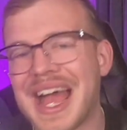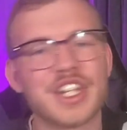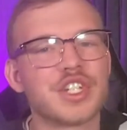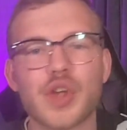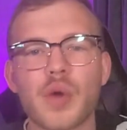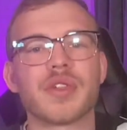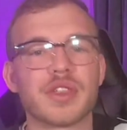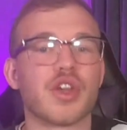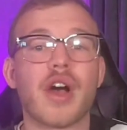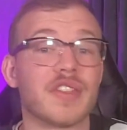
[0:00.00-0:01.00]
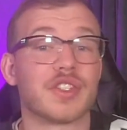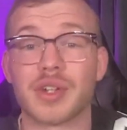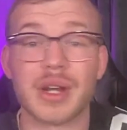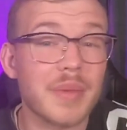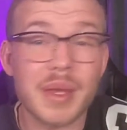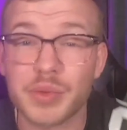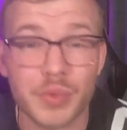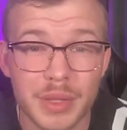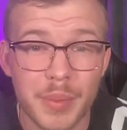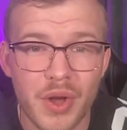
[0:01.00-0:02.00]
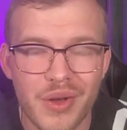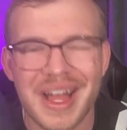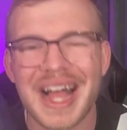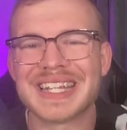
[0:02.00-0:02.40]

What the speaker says: I just don't think the Dolphins are going to be able to run the ball.